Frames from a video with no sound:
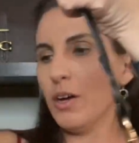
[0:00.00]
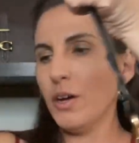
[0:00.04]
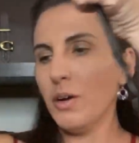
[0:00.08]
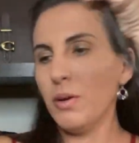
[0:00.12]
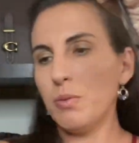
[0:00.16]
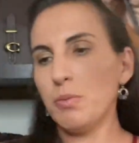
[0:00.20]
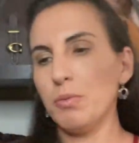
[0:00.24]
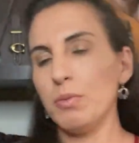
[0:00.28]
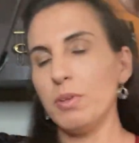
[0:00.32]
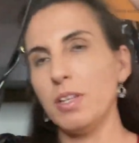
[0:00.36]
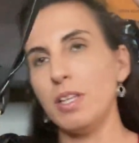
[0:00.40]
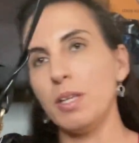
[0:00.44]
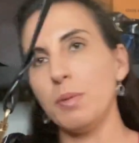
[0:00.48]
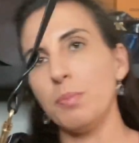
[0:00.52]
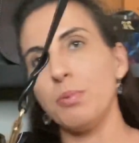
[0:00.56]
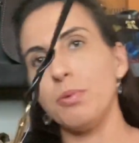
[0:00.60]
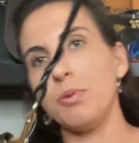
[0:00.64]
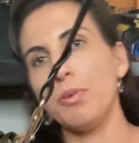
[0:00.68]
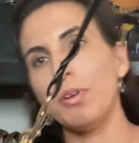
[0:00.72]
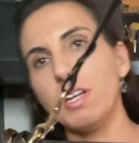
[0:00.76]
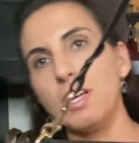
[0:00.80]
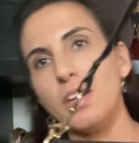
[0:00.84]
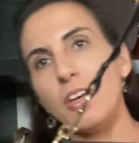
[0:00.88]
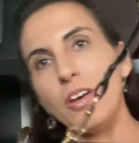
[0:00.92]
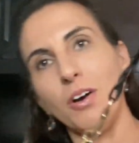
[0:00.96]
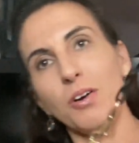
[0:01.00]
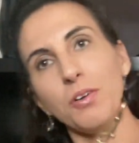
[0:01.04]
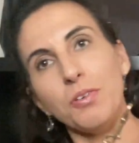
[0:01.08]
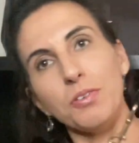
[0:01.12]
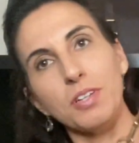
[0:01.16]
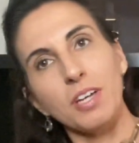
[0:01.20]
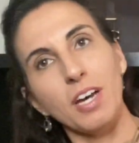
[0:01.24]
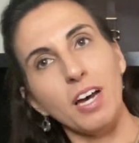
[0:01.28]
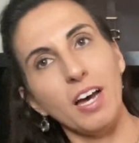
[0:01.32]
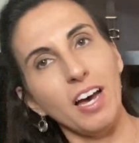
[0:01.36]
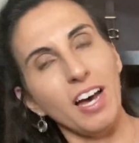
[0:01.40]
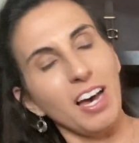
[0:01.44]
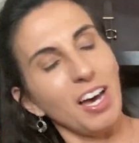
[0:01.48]
Really pretty gold
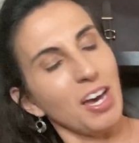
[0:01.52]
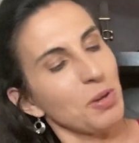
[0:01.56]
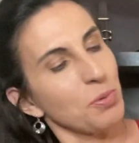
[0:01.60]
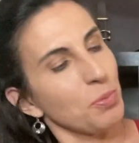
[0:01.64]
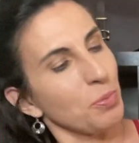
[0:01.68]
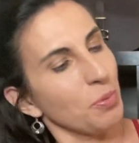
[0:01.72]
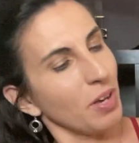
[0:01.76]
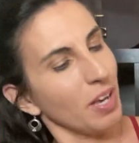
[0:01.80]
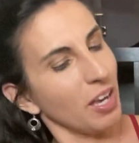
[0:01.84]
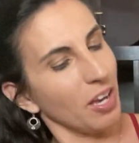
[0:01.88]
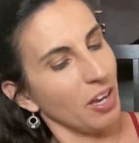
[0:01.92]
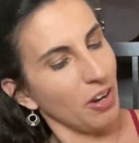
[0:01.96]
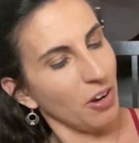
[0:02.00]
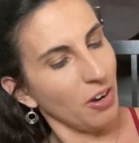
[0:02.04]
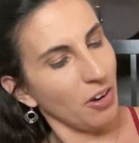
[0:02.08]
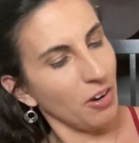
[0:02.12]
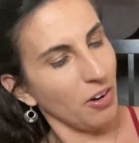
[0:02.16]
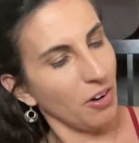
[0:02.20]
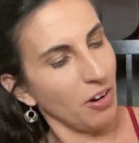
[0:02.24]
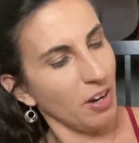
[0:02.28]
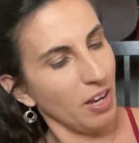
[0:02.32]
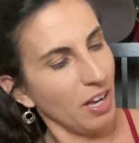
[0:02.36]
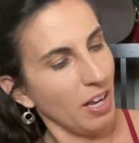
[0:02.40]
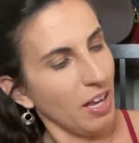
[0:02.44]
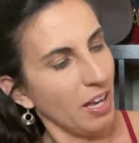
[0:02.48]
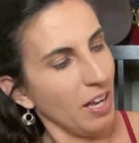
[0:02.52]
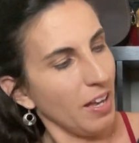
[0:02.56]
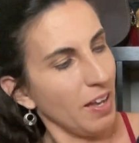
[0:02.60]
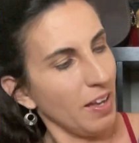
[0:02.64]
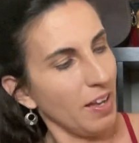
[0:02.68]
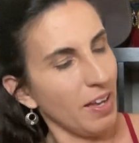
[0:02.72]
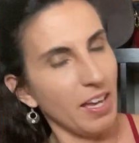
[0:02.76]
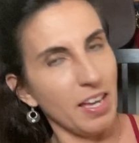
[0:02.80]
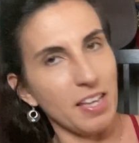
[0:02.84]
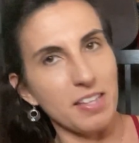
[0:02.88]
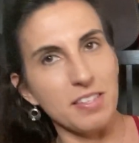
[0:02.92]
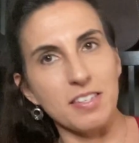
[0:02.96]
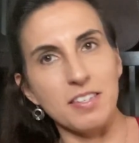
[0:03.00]
hardware. It
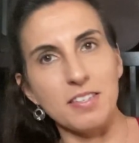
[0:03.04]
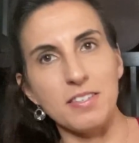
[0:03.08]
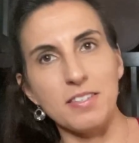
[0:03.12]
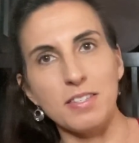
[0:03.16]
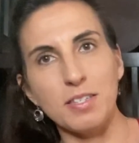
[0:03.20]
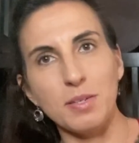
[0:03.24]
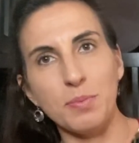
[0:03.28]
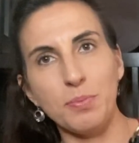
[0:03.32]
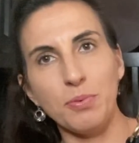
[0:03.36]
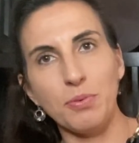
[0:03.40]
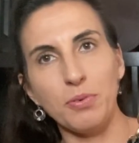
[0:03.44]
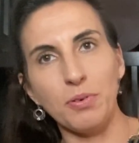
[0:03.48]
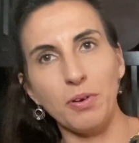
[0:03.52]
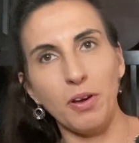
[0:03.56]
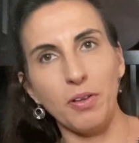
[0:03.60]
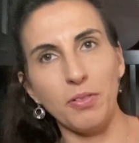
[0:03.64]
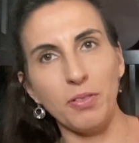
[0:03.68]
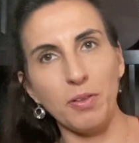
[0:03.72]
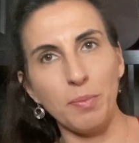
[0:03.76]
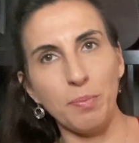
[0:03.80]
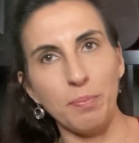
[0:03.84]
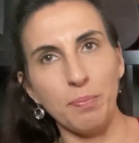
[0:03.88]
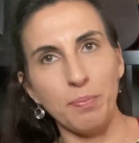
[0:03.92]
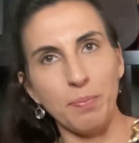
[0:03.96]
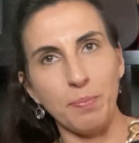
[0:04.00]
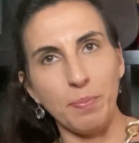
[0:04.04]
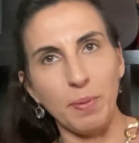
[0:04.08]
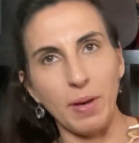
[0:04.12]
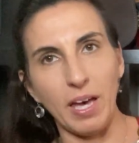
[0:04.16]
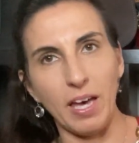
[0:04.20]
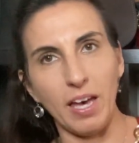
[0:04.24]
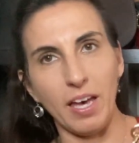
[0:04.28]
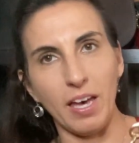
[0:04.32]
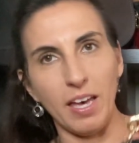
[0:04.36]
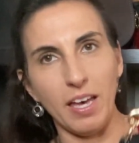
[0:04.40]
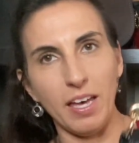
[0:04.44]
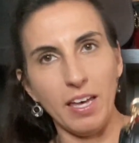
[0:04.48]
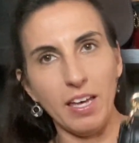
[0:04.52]
has a zipper on the
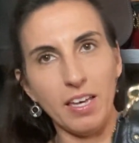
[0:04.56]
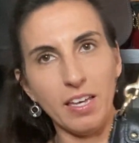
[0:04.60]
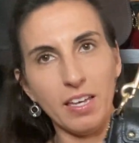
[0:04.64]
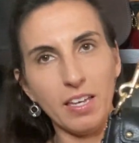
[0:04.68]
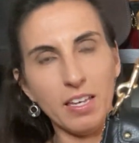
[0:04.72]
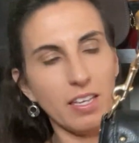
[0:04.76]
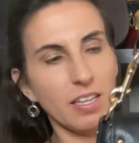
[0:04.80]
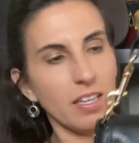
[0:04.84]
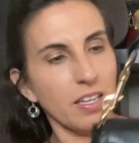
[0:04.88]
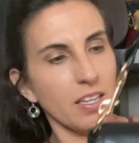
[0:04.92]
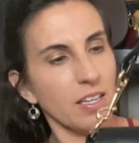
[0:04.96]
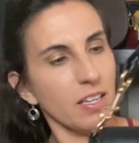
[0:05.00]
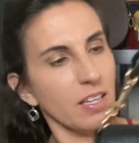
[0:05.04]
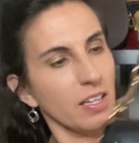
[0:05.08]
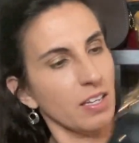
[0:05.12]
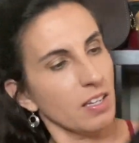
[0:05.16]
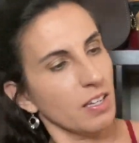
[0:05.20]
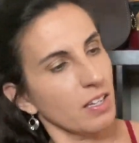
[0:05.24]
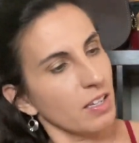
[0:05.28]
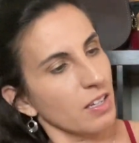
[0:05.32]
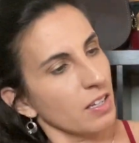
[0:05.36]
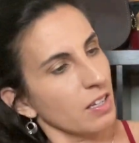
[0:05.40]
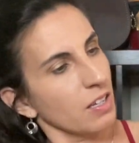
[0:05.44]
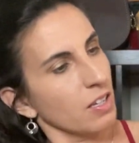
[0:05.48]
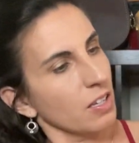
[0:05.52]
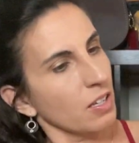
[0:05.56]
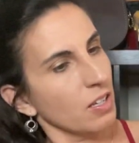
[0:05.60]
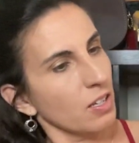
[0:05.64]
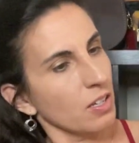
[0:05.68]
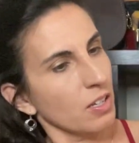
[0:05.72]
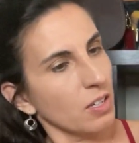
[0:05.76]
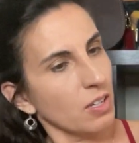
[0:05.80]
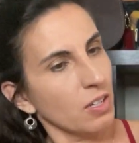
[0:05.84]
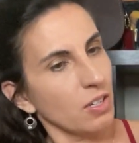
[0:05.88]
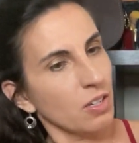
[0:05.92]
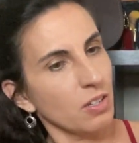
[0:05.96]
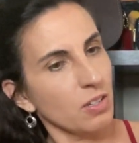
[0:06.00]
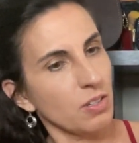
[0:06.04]
back.
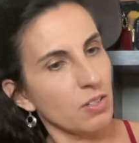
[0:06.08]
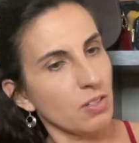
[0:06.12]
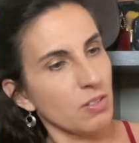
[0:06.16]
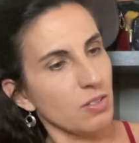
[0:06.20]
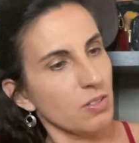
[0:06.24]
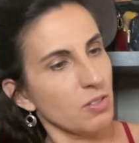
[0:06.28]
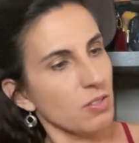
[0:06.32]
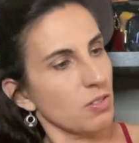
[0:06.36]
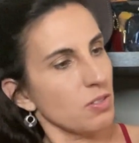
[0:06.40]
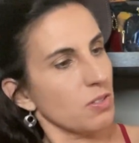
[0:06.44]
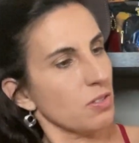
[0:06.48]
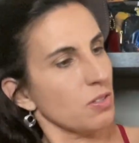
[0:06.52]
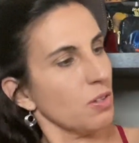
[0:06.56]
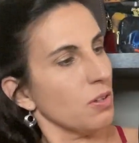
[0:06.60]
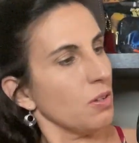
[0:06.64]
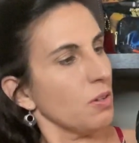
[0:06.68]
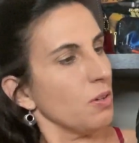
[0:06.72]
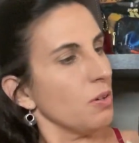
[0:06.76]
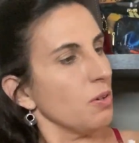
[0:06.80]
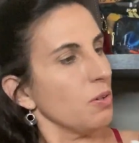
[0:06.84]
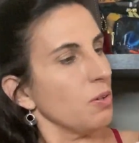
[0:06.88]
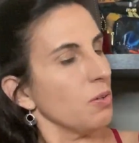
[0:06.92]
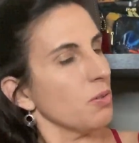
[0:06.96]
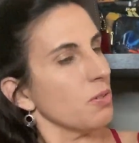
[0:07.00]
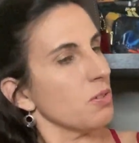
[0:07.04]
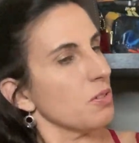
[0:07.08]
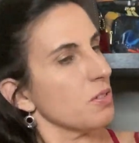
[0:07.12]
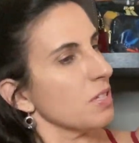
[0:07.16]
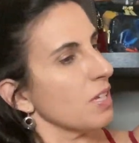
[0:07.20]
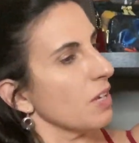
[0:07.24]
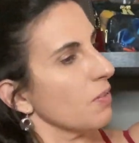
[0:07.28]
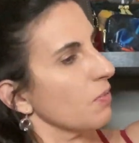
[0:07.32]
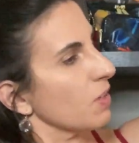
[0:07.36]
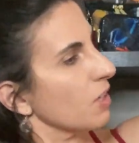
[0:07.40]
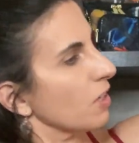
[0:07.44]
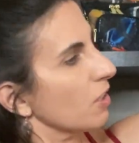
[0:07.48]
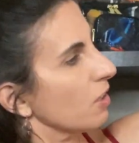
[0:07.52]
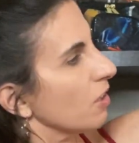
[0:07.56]
So just
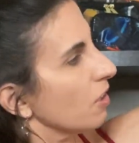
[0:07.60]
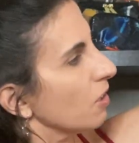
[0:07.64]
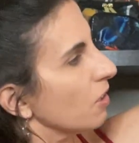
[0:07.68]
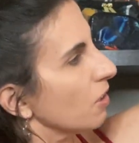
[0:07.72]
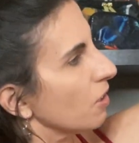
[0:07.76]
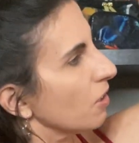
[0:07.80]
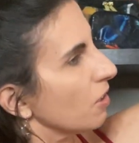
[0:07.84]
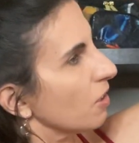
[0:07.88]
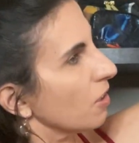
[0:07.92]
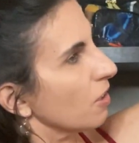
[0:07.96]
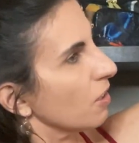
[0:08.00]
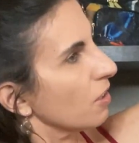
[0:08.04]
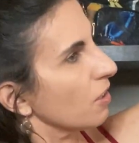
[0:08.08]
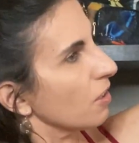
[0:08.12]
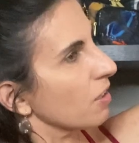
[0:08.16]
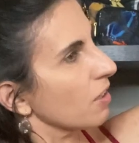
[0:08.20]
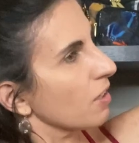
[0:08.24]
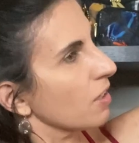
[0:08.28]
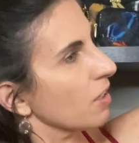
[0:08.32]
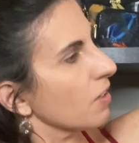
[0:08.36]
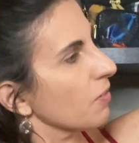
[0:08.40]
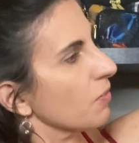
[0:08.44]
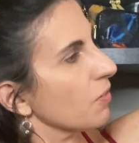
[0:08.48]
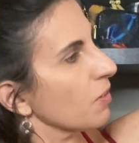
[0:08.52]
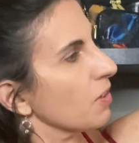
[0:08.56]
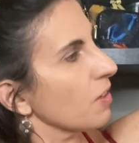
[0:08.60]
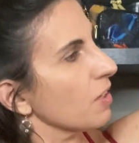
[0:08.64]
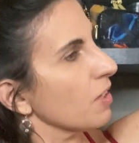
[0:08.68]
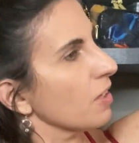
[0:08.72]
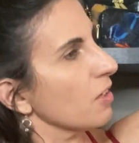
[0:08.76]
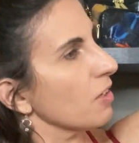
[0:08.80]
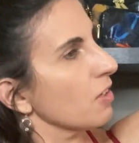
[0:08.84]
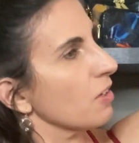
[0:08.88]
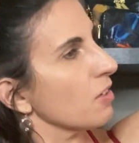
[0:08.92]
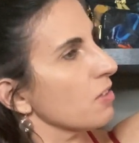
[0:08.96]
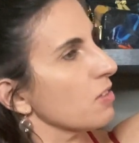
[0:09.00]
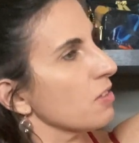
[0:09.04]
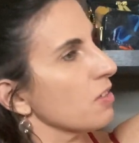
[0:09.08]
having a look. Everything
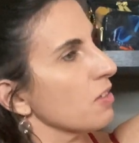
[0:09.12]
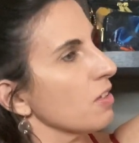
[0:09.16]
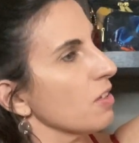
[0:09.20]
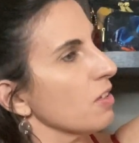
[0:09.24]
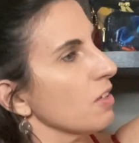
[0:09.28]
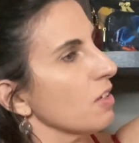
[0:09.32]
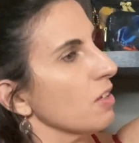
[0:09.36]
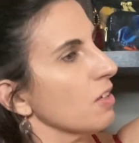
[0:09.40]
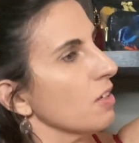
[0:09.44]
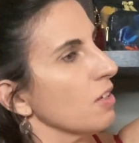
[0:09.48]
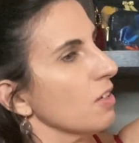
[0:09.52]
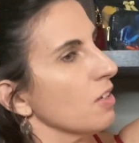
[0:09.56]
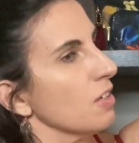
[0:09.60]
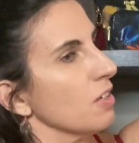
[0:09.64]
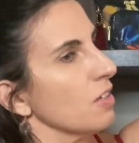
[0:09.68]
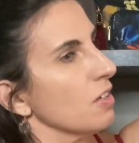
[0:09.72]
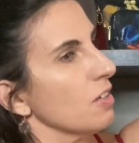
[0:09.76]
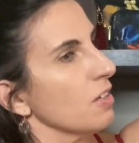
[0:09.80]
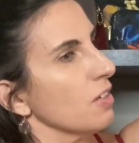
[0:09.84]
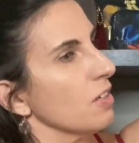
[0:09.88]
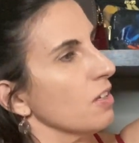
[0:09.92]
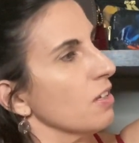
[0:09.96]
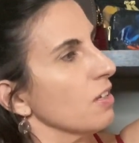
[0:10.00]
looks good.